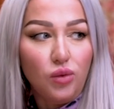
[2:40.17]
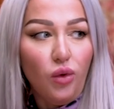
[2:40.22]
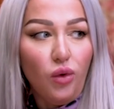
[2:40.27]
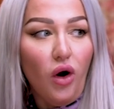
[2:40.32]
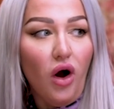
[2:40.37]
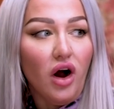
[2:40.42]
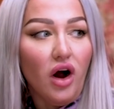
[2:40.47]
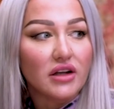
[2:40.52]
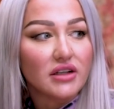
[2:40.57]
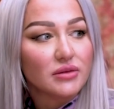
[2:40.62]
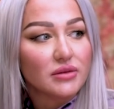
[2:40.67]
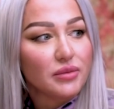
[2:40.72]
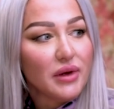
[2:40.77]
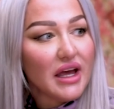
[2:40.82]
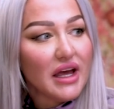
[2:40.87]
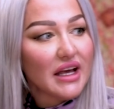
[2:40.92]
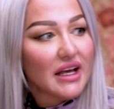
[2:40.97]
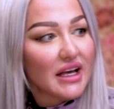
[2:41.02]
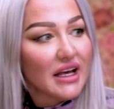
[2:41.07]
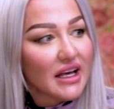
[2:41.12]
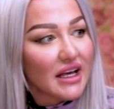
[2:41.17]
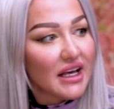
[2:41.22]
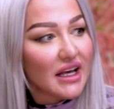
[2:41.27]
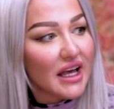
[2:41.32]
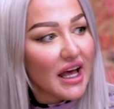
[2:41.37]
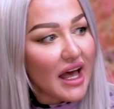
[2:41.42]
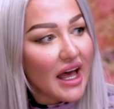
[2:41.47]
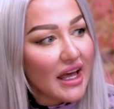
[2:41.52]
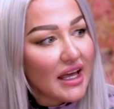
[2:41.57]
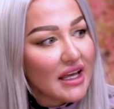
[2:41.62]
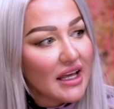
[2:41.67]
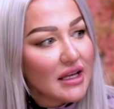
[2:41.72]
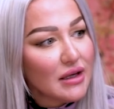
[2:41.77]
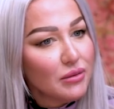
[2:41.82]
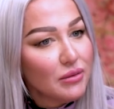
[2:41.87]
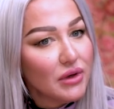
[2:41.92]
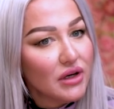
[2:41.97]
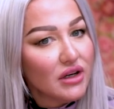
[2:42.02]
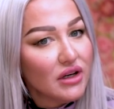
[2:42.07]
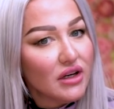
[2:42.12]
one big
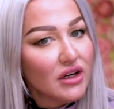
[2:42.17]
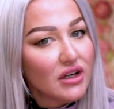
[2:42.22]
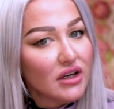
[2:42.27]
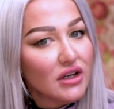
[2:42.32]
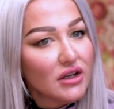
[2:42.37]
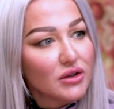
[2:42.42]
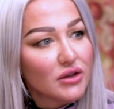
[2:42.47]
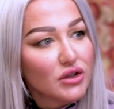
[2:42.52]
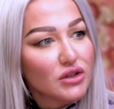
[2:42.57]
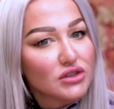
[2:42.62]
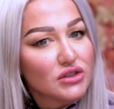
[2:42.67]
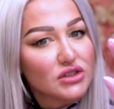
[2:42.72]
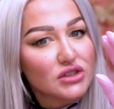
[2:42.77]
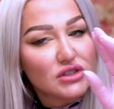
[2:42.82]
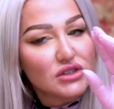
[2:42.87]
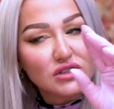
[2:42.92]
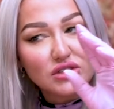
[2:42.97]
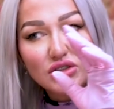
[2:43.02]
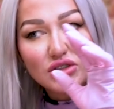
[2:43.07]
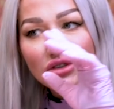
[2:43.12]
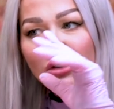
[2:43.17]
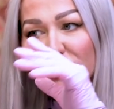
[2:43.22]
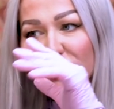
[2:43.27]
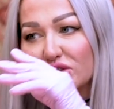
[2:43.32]
game because there's